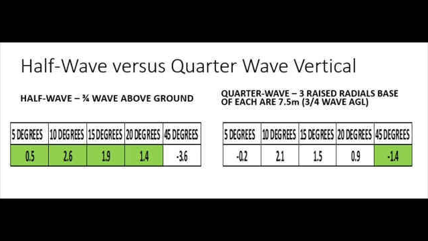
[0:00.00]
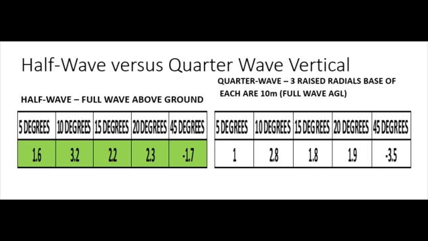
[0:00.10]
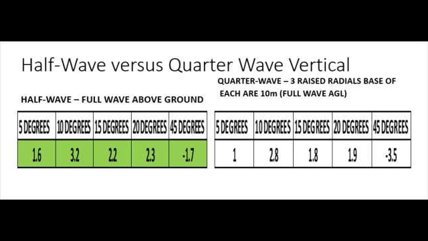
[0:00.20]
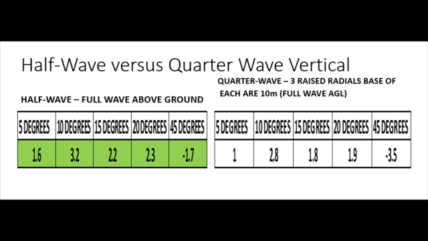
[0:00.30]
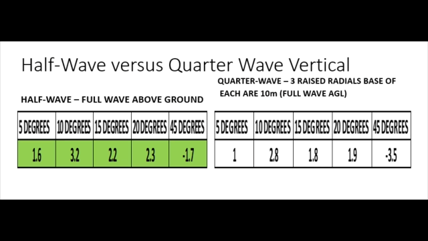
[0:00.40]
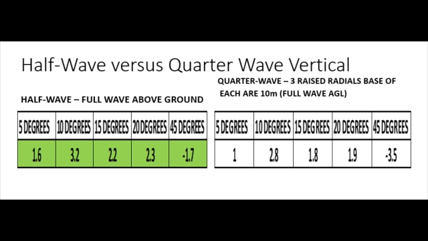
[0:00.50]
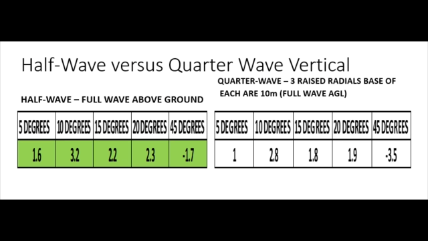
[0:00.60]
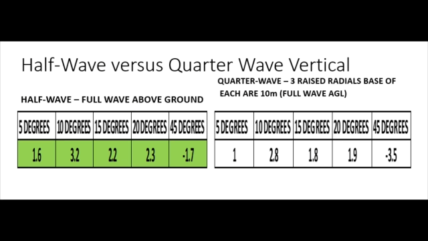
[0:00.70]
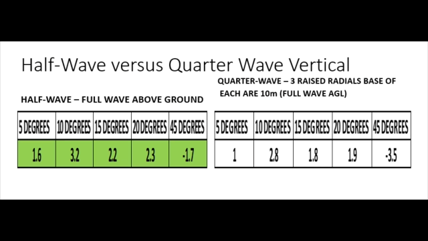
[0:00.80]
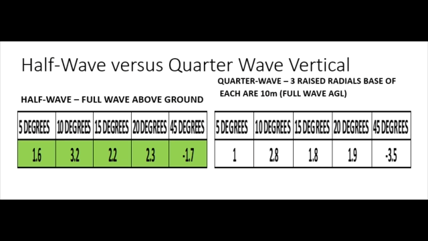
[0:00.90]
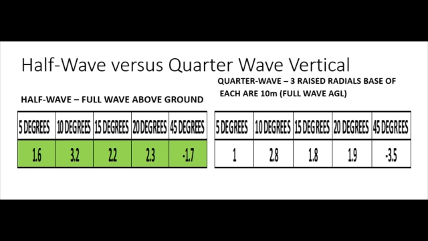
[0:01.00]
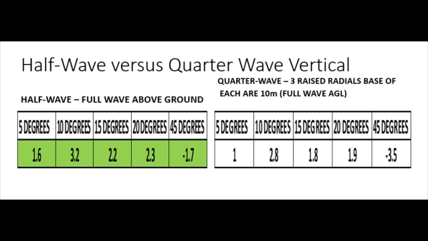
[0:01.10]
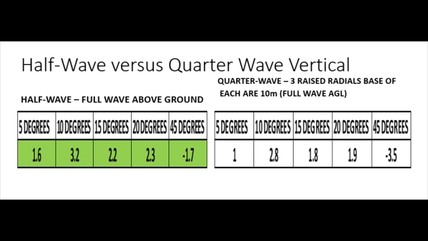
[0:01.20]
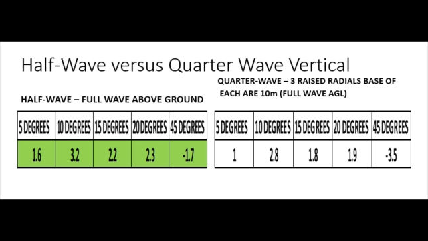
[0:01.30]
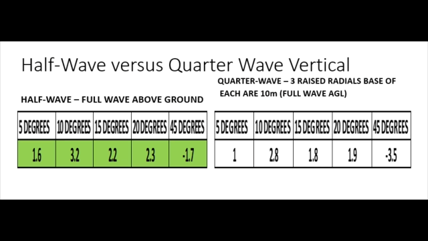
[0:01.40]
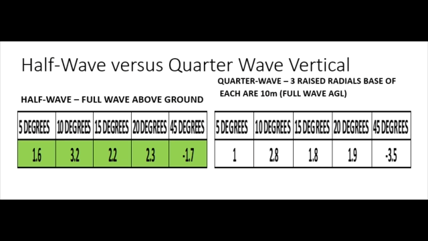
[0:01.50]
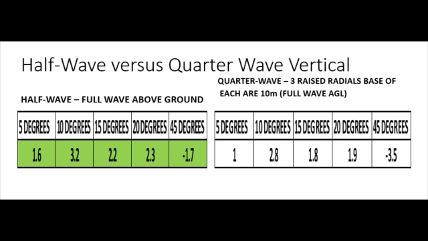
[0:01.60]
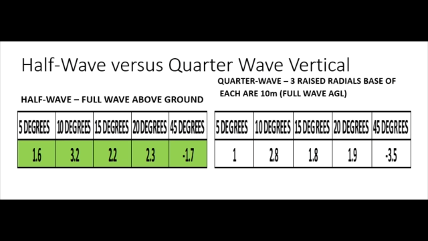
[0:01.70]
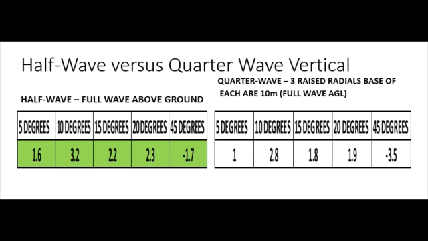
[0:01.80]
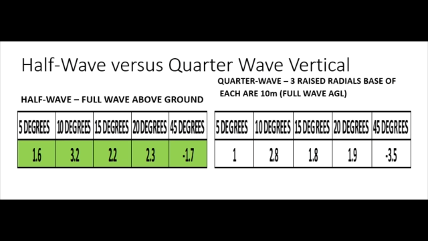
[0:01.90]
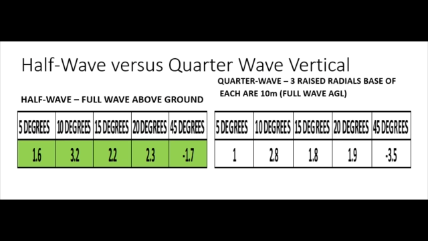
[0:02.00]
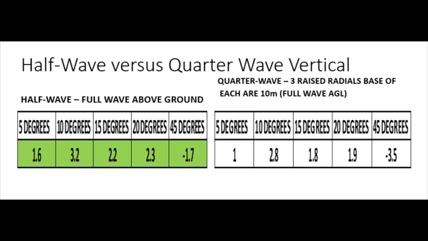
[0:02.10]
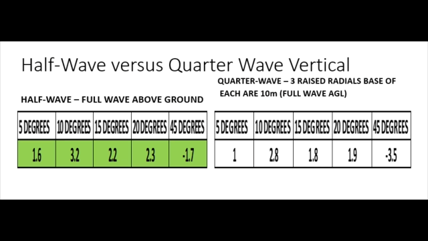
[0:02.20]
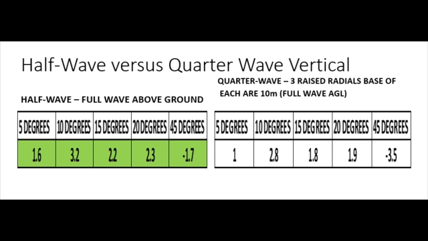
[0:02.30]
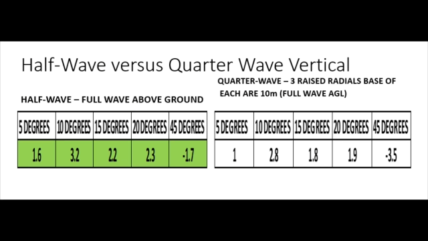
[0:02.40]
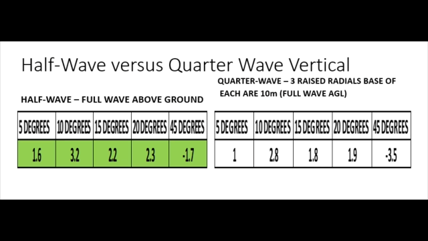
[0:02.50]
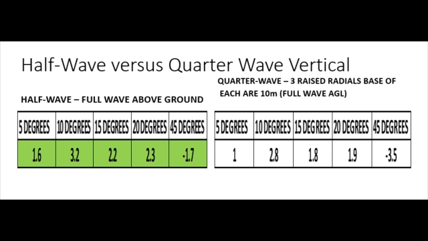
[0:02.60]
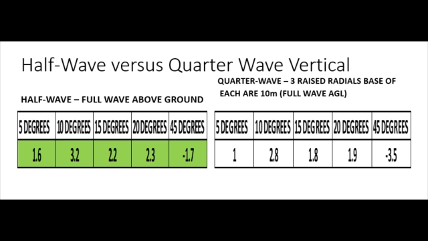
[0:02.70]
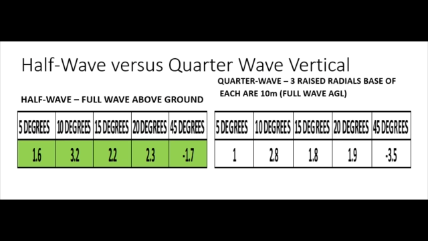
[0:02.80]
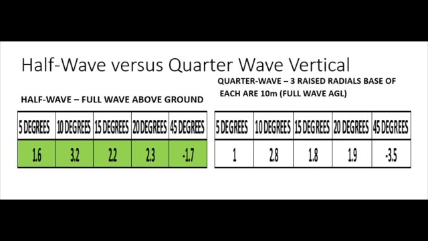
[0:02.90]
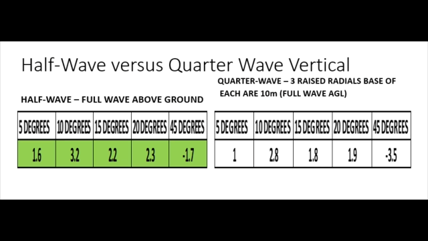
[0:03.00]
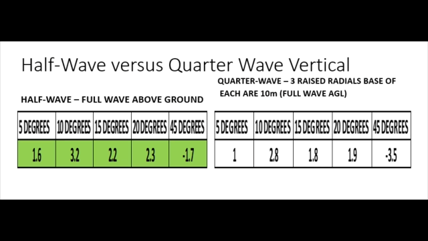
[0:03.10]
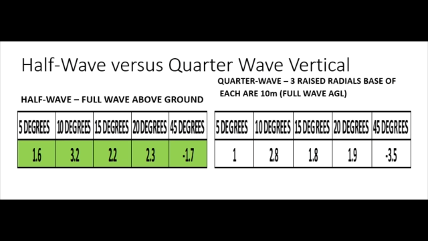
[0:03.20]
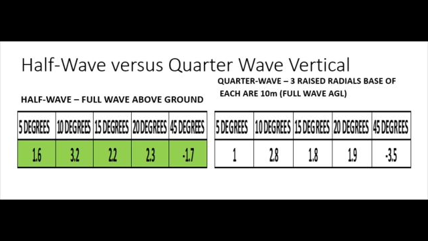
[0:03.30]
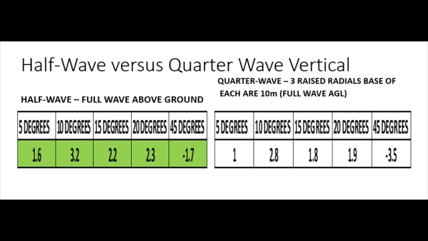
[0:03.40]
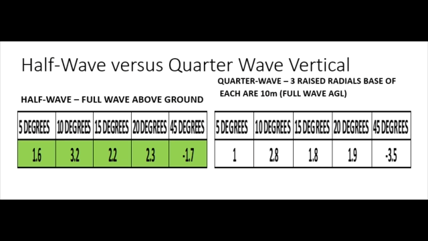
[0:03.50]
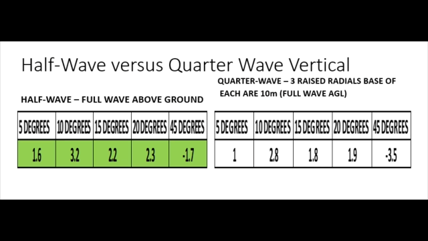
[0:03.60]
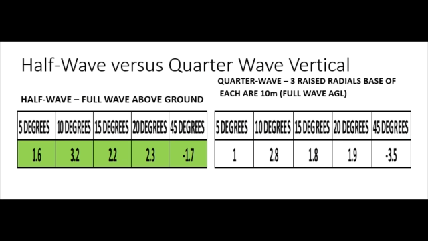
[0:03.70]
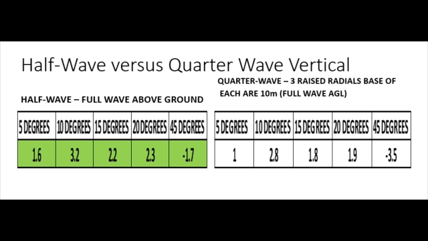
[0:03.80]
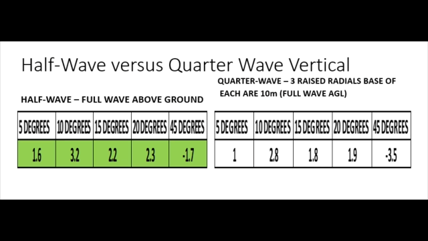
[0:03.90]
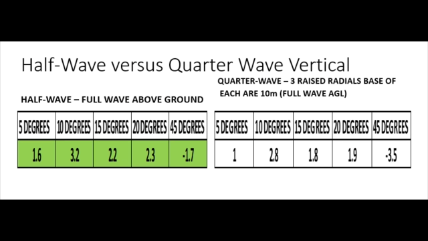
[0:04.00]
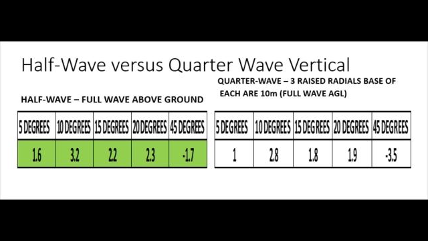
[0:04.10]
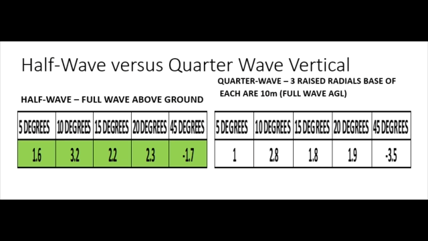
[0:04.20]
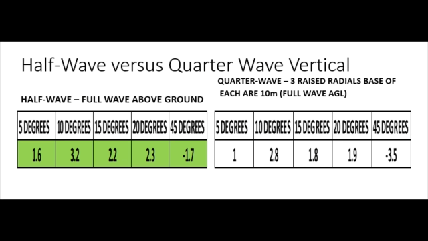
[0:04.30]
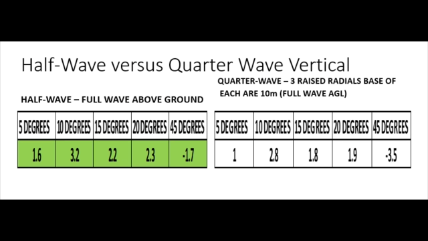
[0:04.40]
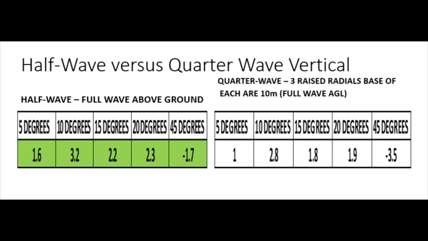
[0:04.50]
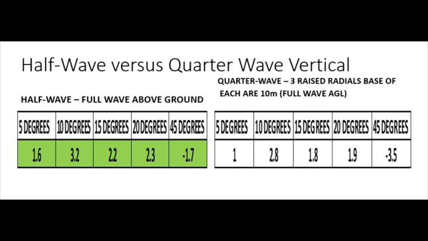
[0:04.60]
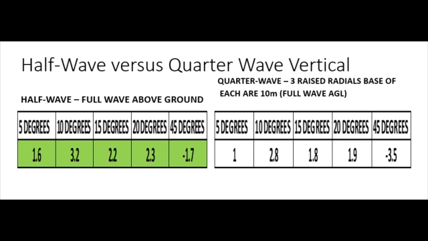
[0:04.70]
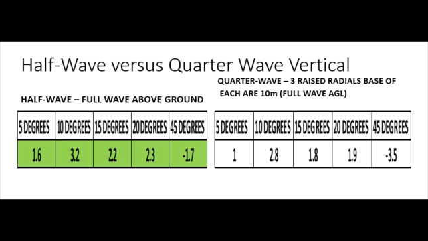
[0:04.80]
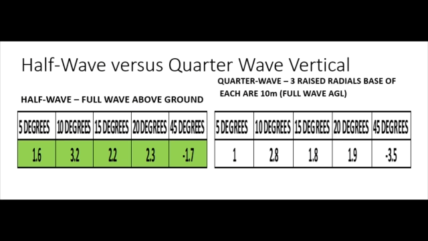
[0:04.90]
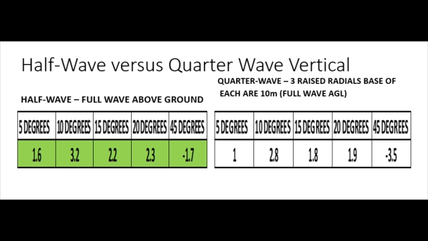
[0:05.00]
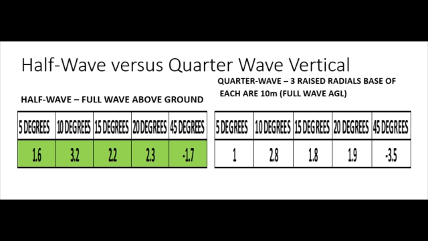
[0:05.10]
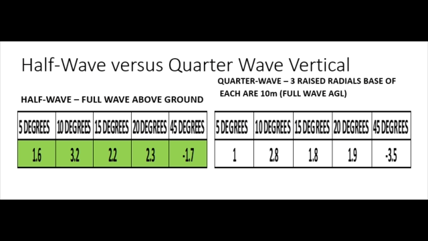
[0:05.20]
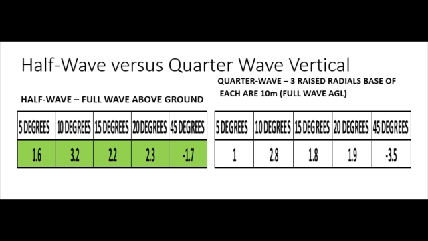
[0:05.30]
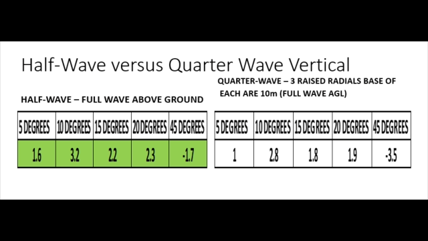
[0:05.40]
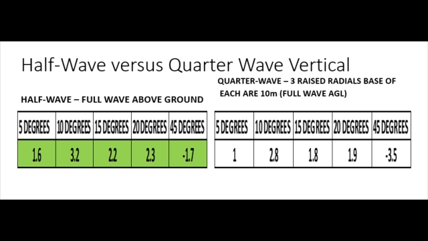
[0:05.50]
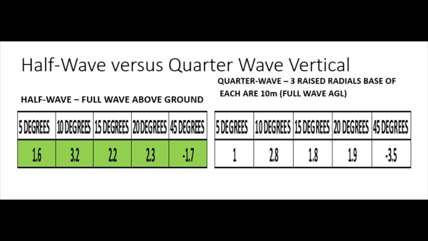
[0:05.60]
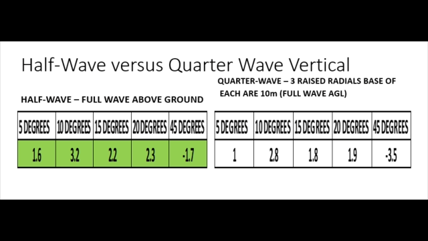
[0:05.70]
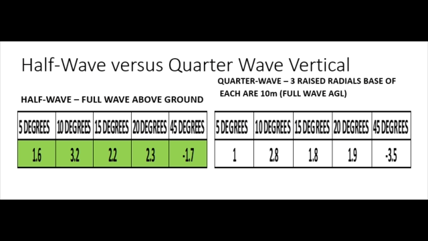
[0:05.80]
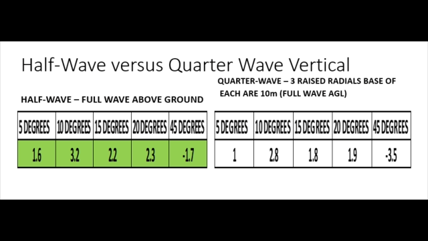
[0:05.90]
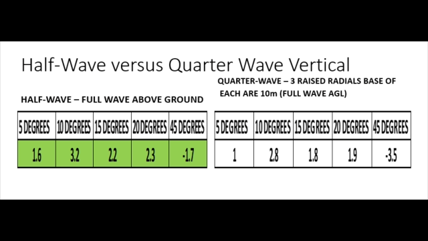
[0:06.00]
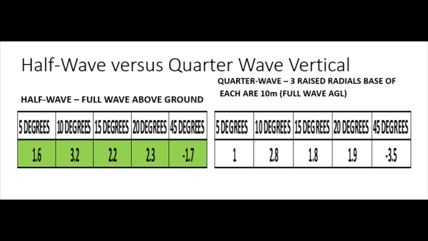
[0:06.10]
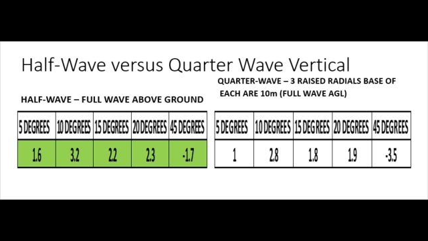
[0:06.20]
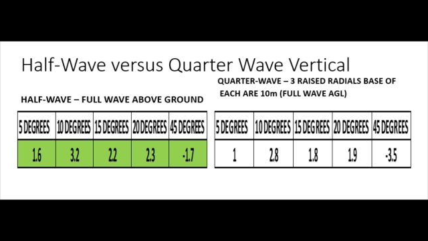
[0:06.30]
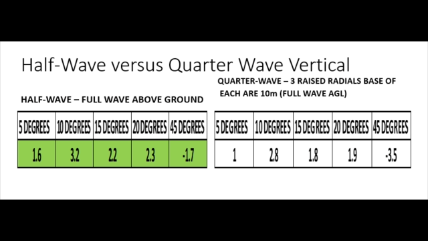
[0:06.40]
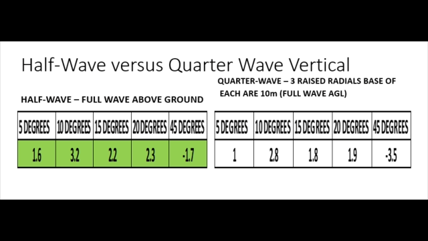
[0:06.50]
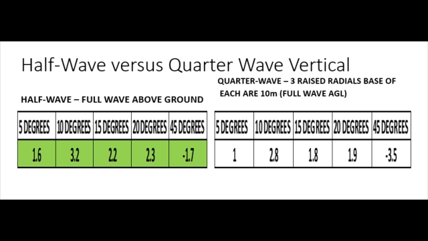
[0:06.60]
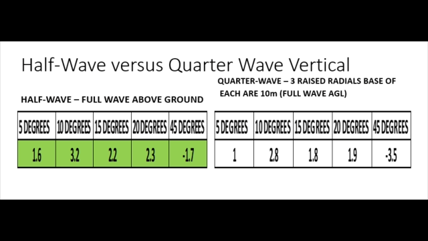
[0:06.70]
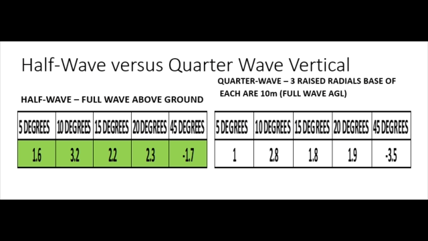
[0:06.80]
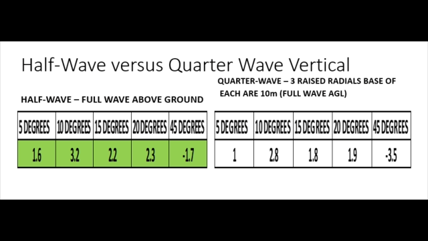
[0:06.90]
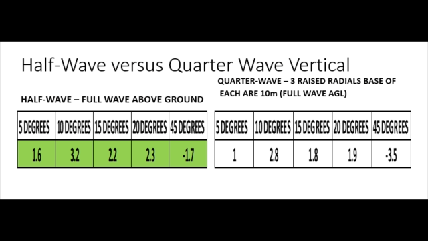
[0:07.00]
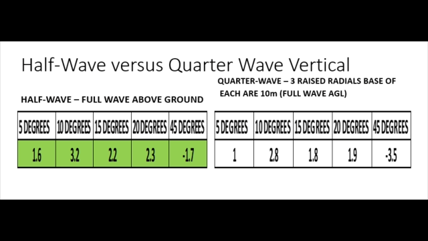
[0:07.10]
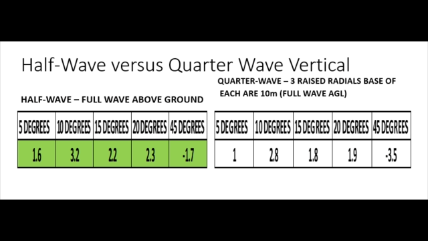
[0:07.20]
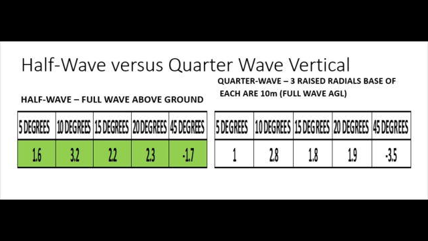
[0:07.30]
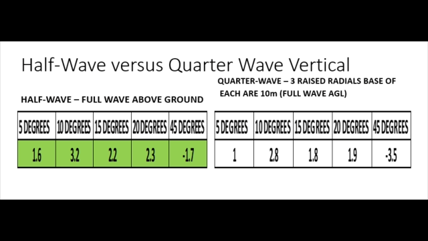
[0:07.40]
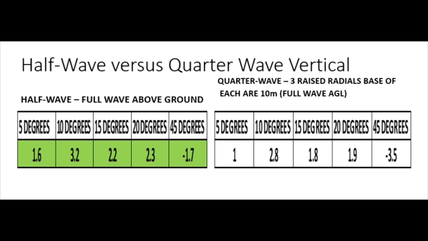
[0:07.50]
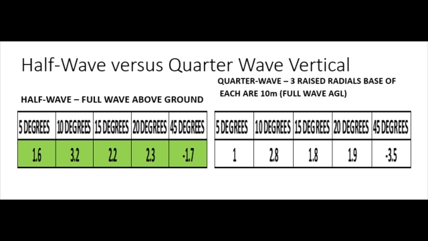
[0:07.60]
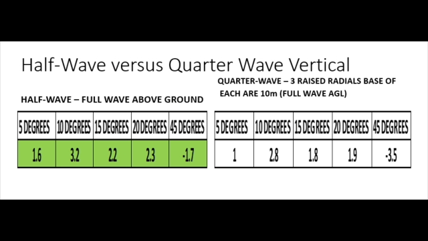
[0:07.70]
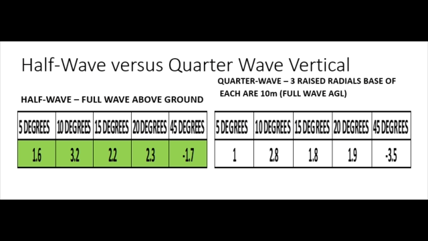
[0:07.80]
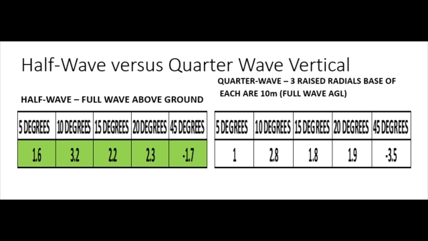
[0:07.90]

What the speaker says: [unreadable: no face in view]